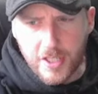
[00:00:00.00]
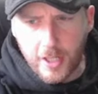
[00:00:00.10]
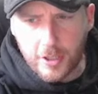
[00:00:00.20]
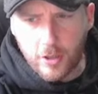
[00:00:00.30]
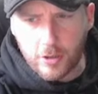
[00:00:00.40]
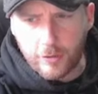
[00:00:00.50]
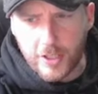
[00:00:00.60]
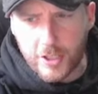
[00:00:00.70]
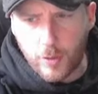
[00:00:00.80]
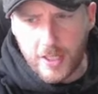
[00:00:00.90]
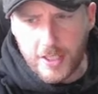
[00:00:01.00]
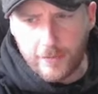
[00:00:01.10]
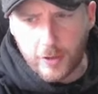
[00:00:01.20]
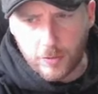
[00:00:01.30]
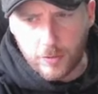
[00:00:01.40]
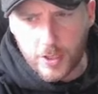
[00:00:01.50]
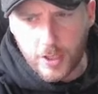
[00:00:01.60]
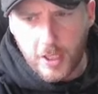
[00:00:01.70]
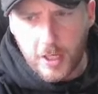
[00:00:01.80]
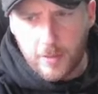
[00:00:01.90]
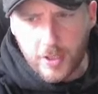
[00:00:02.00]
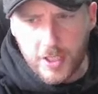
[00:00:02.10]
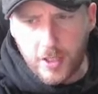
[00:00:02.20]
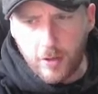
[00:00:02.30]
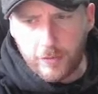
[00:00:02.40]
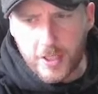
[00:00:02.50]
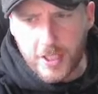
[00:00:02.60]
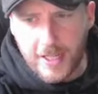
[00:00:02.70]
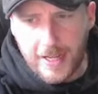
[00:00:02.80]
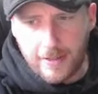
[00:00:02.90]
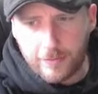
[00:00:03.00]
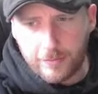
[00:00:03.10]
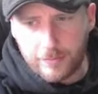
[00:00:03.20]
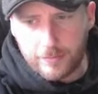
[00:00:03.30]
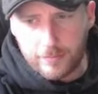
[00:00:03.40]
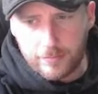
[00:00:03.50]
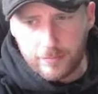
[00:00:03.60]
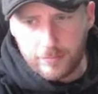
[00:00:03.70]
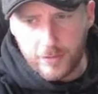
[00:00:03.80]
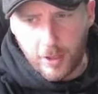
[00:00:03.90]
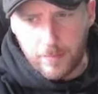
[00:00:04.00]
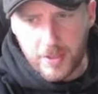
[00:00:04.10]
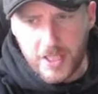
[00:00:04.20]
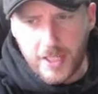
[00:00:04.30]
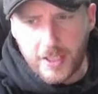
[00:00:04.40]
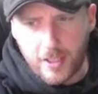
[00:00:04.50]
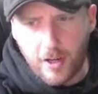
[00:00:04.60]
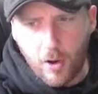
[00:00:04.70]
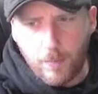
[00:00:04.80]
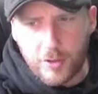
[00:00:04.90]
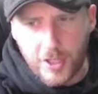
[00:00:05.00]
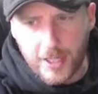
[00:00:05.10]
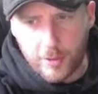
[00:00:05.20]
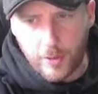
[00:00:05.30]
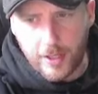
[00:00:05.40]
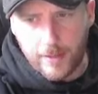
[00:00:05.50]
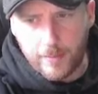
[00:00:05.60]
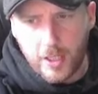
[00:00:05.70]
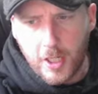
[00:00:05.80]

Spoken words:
iconography is quite difficult because he often doesn't have particular objects with him.